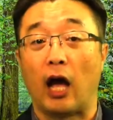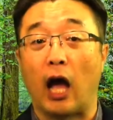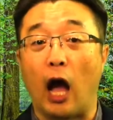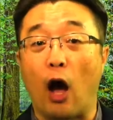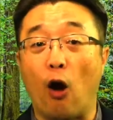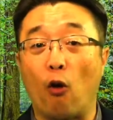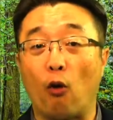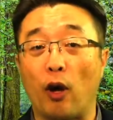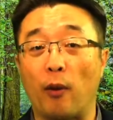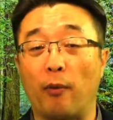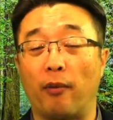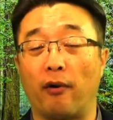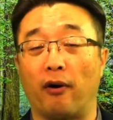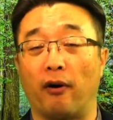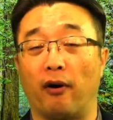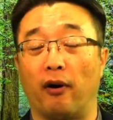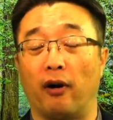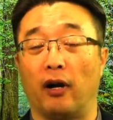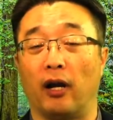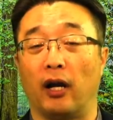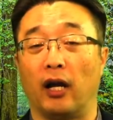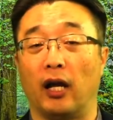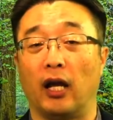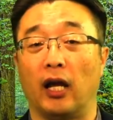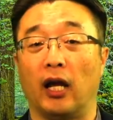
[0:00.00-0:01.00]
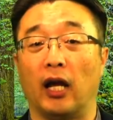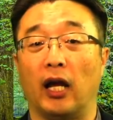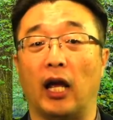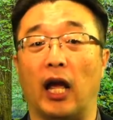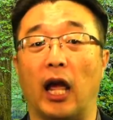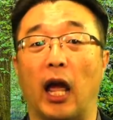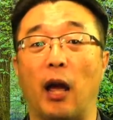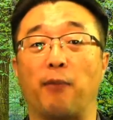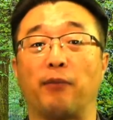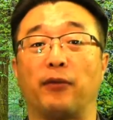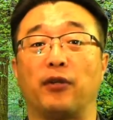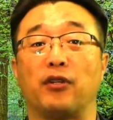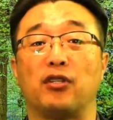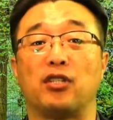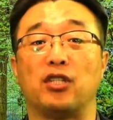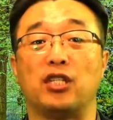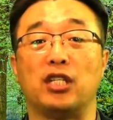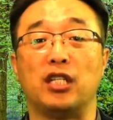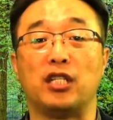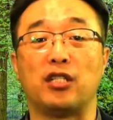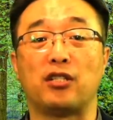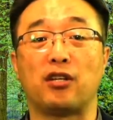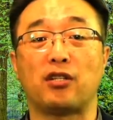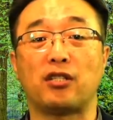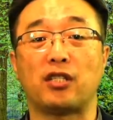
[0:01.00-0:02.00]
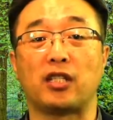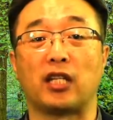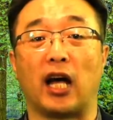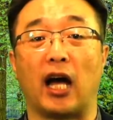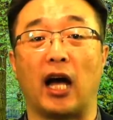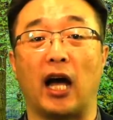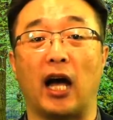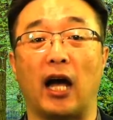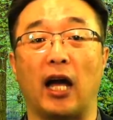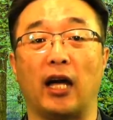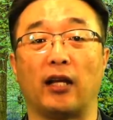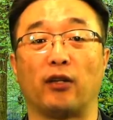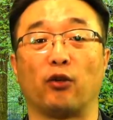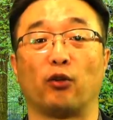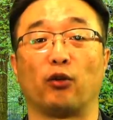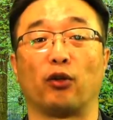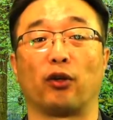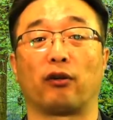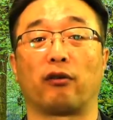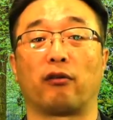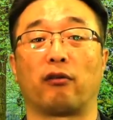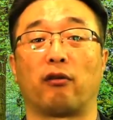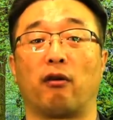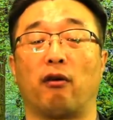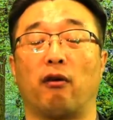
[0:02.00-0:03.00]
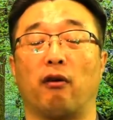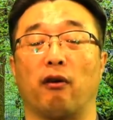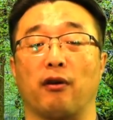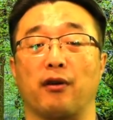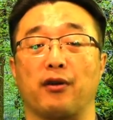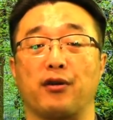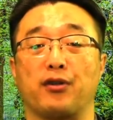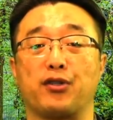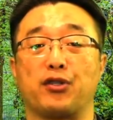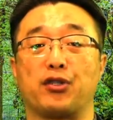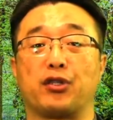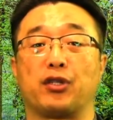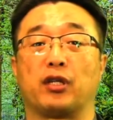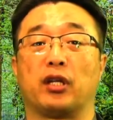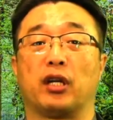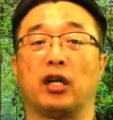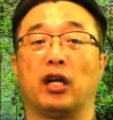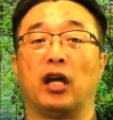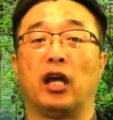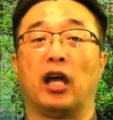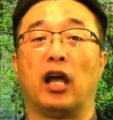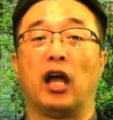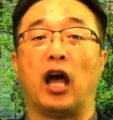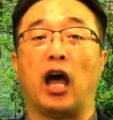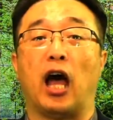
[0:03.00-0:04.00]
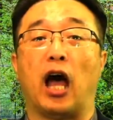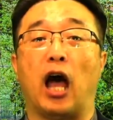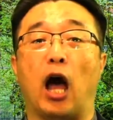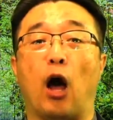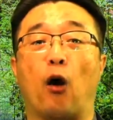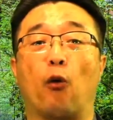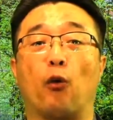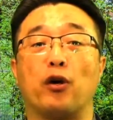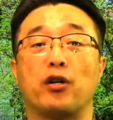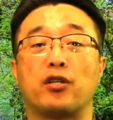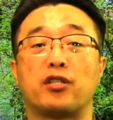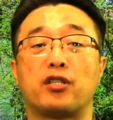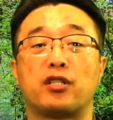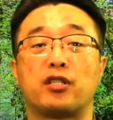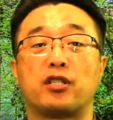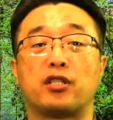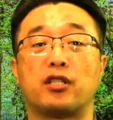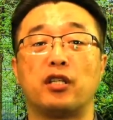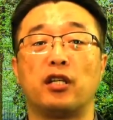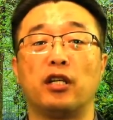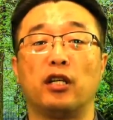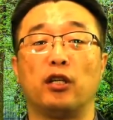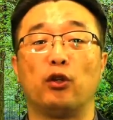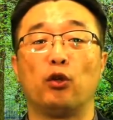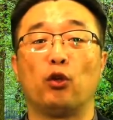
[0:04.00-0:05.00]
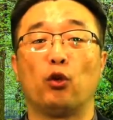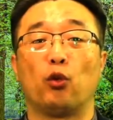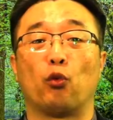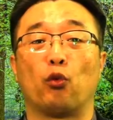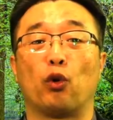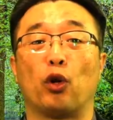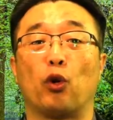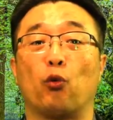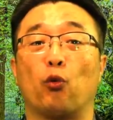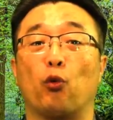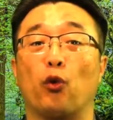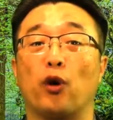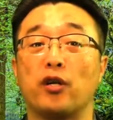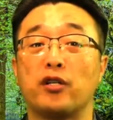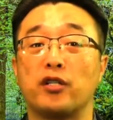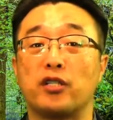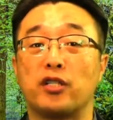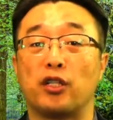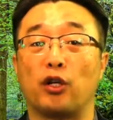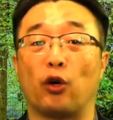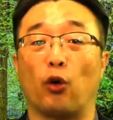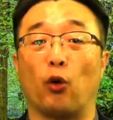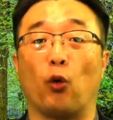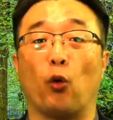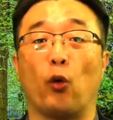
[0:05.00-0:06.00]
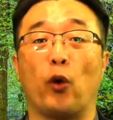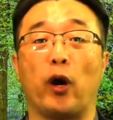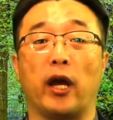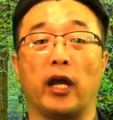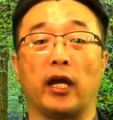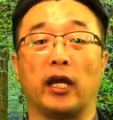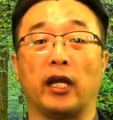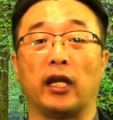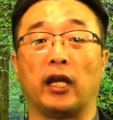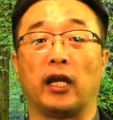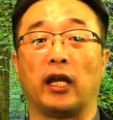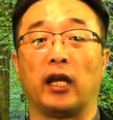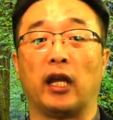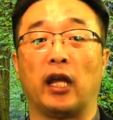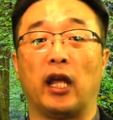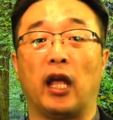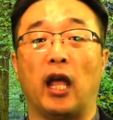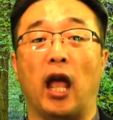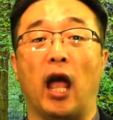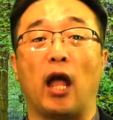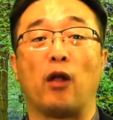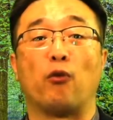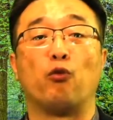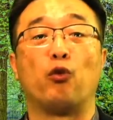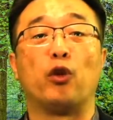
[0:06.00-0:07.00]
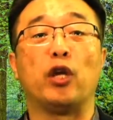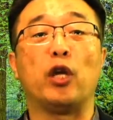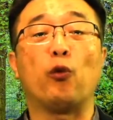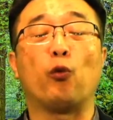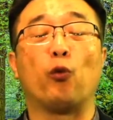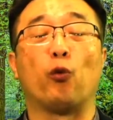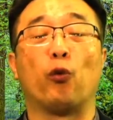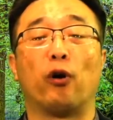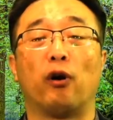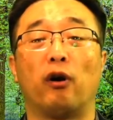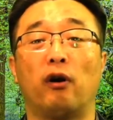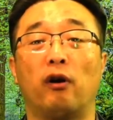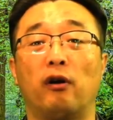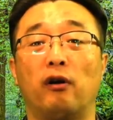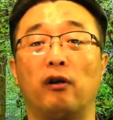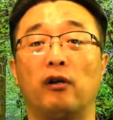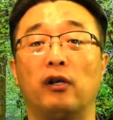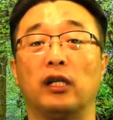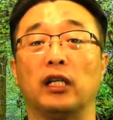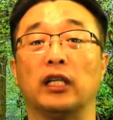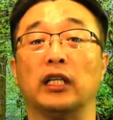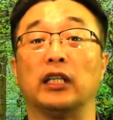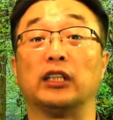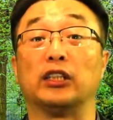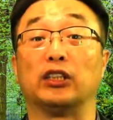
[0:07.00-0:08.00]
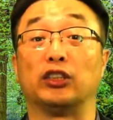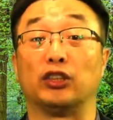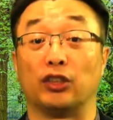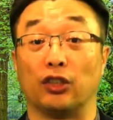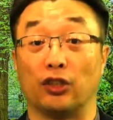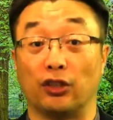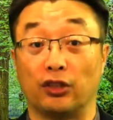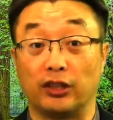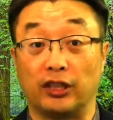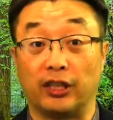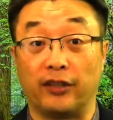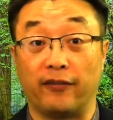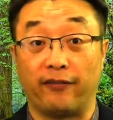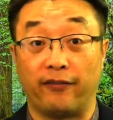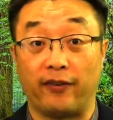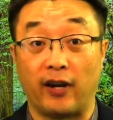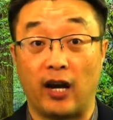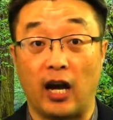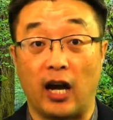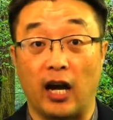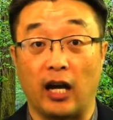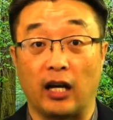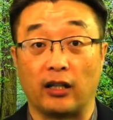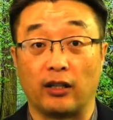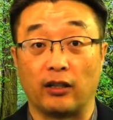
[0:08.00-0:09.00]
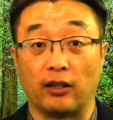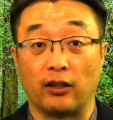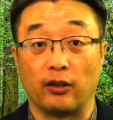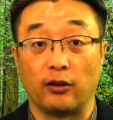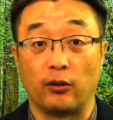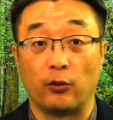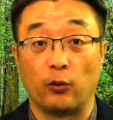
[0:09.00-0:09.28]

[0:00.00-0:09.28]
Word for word: However, after Jesus died on the cross, our sin was washed away and we were justified.